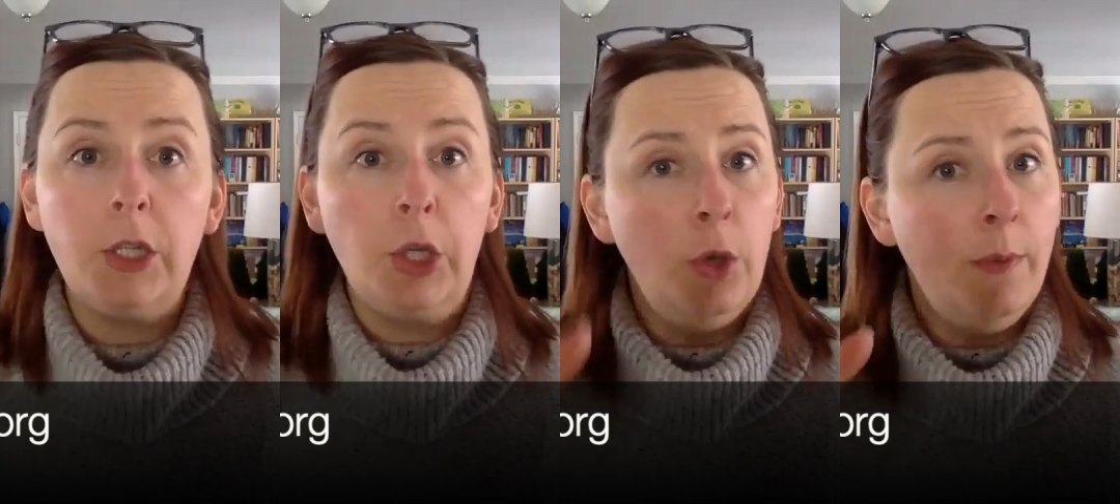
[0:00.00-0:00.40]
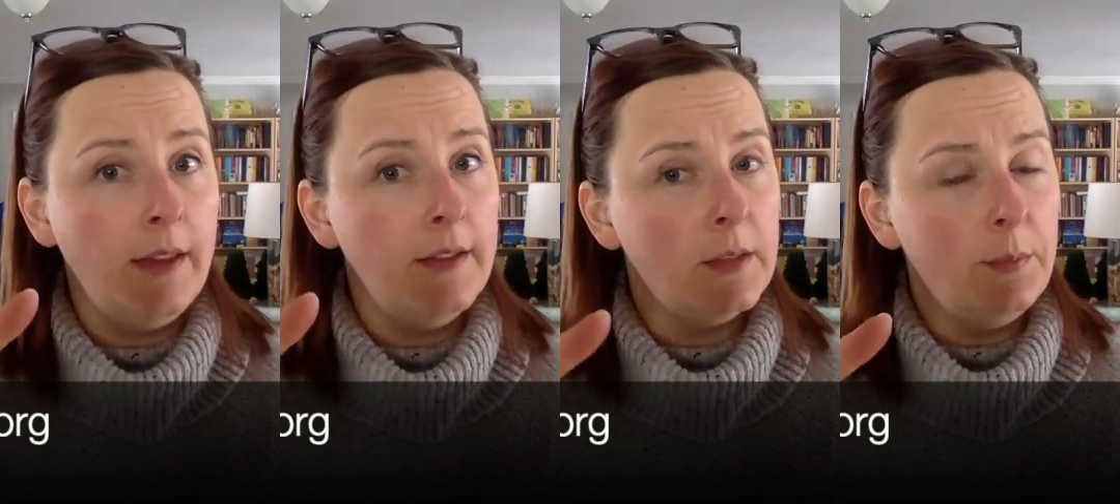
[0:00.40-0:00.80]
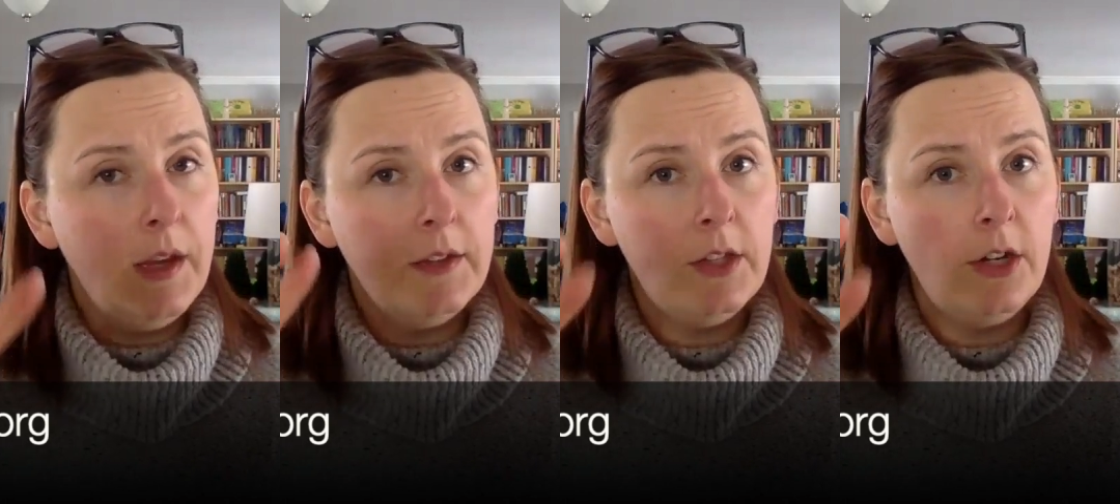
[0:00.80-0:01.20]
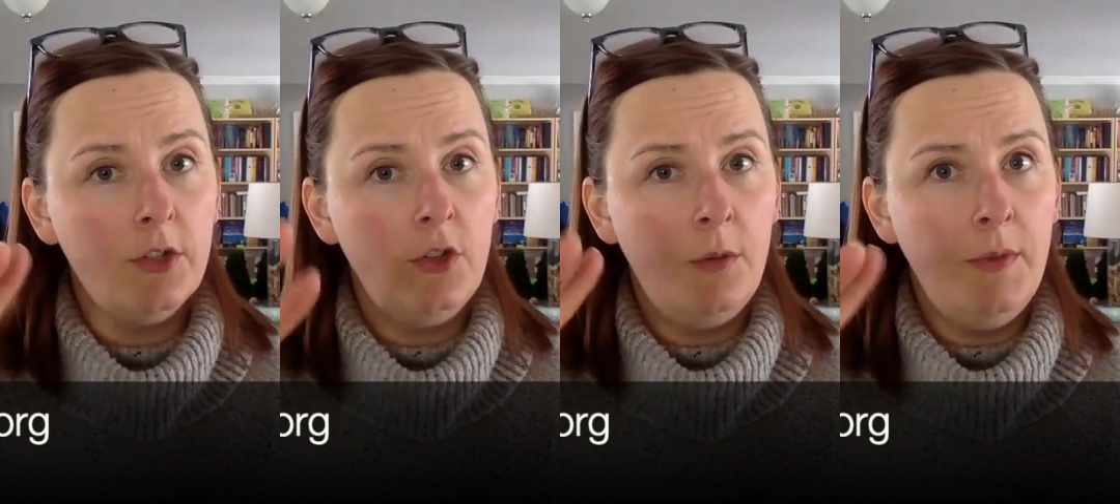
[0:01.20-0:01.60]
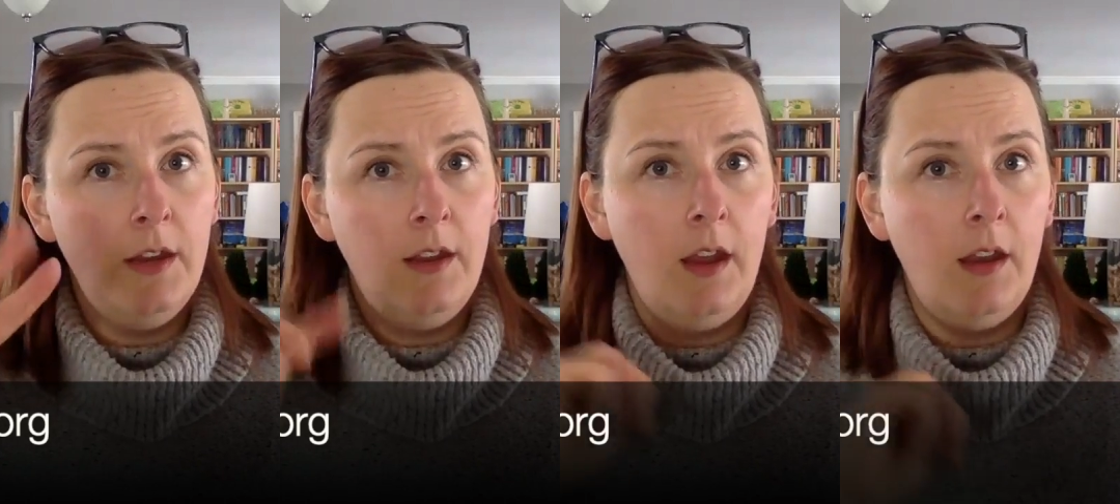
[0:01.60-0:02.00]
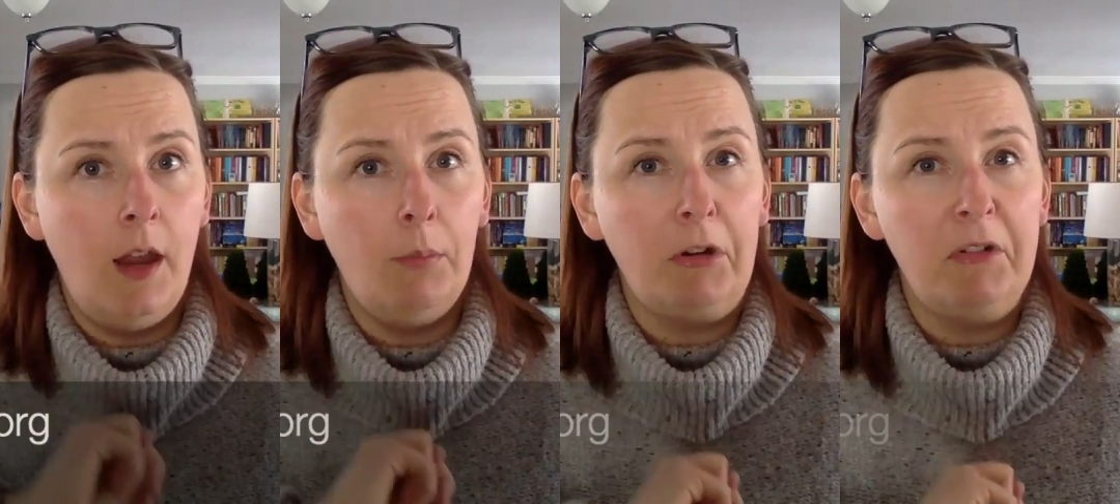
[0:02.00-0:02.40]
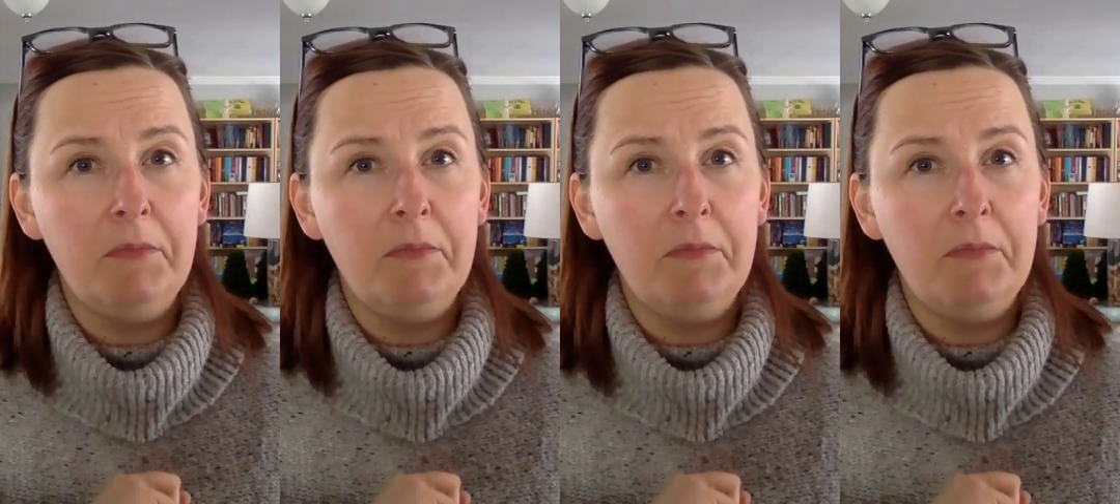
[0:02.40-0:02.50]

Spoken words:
2 months because there's no meeting in April.